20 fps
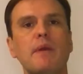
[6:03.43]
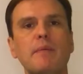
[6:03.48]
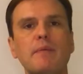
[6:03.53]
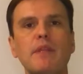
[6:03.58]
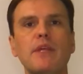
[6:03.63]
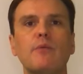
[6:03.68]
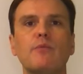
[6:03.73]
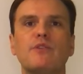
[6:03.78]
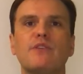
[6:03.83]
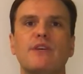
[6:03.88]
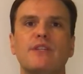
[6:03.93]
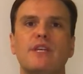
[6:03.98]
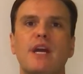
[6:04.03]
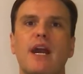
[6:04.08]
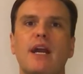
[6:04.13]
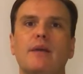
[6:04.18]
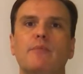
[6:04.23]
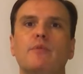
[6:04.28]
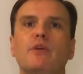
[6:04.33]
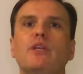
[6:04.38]
maybe there was a
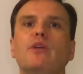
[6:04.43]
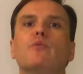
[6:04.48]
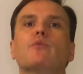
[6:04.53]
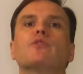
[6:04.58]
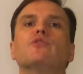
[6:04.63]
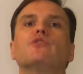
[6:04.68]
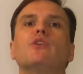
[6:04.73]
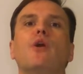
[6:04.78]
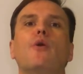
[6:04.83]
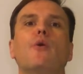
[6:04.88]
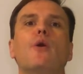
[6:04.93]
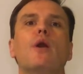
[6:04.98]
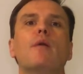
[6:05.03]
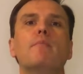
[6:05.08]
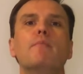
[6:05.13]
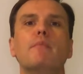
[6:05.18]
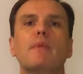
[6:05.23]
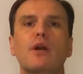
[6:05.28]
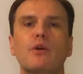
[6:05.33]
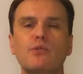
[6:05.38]
time when you were so
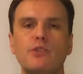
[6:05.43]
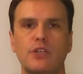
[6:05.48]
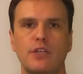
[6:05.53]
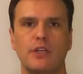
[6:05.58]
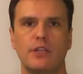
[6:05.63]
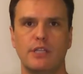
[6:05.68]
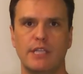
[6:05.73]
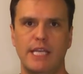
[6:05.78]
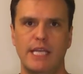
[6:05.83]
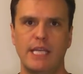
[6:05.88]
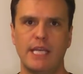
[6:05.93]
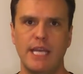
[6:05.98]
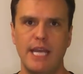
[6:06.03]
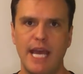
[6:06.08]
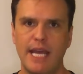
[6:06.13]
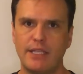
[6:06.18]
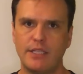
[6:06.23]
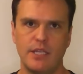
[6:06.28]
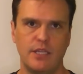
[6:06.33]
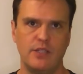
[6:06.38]
emotionally
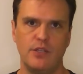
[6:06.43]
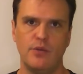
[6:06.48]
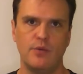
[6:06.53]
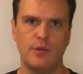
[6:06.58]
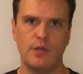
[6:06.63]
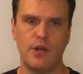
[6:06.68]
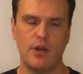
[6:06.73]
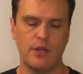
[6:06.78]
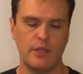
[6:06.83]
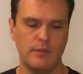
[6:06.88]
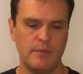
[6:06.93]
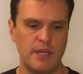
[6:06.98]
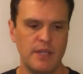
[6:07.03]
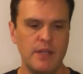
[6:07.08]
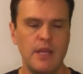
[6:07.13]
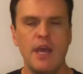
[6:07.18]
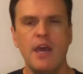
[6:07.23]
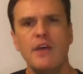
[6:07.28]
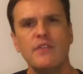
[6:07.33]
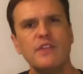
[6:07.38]
connected to an
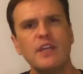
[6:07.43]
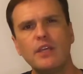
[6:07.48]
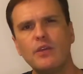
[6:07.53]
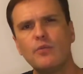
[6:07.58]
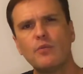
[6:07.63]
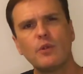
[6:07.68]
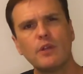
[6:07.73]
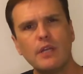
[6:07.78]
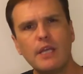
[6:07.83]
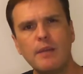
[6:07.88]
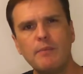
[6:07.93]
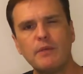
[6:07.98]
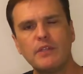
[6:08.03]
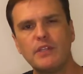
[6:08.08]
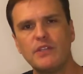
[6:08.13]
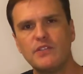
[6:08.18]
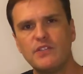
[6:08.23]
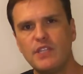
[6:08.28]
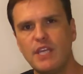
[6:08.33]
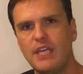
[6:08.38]
argument that you weren't able
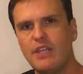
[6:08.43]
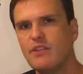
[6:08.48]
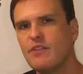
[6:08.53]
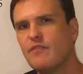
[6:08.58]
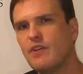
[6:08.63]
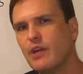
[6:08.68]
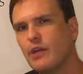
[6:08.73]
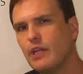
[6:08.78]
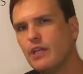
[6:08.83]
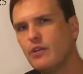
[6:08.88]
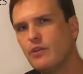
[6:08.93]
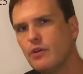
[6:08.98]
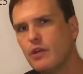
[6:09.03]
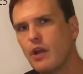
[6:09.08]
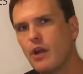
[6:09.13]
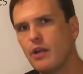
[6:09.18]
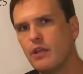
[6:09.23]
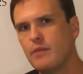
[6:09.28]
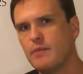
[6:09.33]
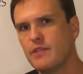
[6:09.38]
to see the very good
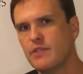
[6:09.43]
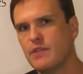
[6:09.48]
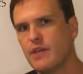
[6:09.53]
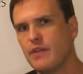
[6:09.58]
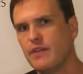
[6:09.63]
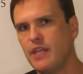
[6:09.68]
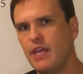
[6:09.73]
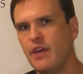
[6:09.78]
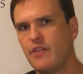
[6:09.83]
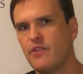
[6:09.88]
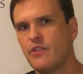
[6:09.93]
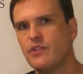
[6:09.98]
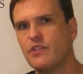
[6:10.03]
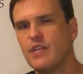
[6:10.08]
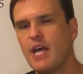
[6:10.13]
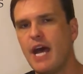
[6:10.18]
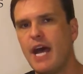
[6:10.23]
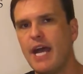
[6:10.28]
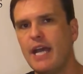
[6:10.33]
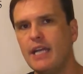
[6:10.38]
arguments on the other
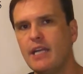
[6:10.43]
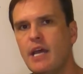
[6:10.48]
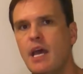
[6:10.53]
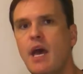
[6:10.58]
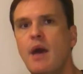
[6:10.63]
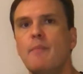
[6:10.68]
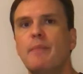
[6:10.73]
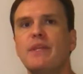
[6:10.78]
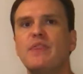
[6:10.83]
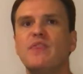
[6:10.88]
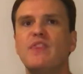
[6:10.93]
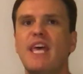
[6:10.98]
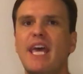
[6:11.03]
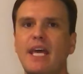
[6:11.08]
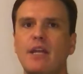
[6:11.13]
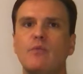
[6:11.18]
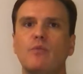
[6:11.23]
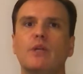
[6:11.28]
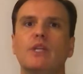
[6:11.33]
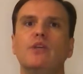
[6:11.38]
side. But
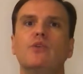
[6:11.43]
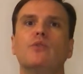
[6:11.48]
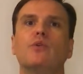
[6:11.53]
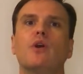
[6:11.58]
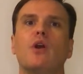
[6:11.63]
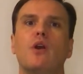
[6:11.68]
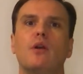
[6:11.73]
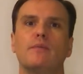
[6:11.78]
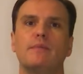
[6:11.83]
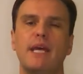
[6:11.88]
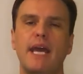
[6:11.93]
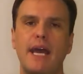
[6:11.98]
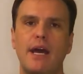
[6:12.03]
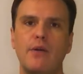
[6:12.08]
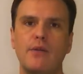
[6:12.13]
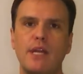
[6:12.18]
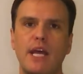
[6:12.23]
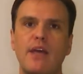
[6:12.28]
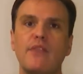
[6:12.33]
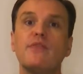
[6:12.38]
then when you calmed
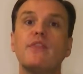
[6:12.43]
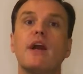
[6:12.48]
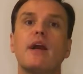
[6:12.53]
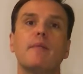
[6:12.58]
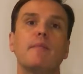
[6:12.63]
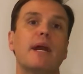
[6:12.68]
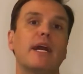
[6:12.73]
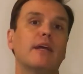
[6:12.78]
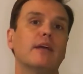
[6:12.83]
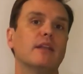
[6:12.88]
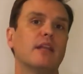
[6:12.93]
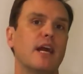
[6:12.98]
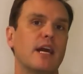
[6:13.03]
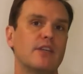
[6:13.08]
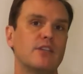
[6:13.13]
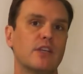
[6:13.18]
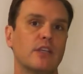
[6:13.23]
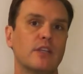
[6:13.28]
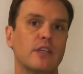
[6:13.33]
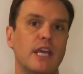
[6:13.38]
down and thought about it
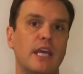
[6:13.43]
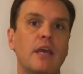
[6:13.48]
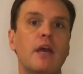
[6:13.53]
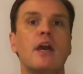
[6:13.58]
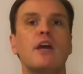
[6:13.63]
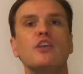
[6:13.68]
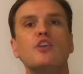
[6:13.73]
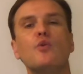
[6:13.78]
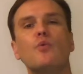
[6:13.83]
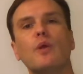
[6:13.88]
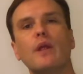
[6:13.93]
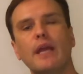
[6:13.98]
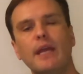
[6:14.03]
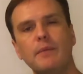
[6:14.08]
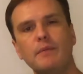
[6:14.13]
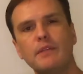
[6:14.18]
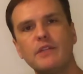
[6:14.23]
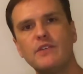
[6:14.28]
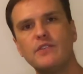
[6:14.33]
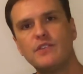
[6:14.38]
logically, you were
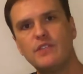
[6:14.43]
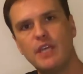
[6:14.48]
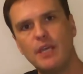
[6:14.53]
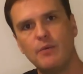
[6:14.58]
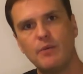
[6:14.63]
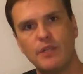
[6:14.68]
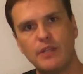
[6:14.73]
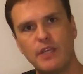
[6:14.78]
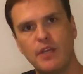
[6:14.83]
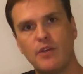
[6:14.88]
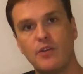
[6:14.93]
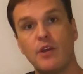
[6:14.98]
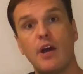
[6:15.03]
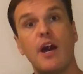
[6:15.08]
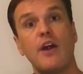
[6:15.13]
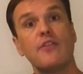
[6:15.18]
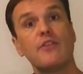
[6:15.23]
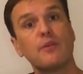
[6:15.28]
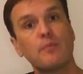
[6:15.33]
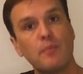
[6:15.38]
able to see what the
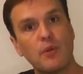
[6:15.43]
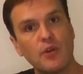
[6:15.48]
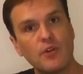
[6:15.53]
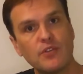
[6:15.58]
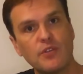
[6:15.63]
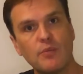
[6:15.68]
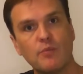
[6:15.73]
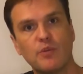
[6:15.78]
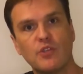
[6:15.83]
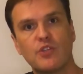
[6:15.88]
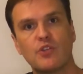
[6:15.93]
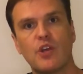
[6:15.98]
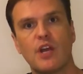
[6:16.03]
other person was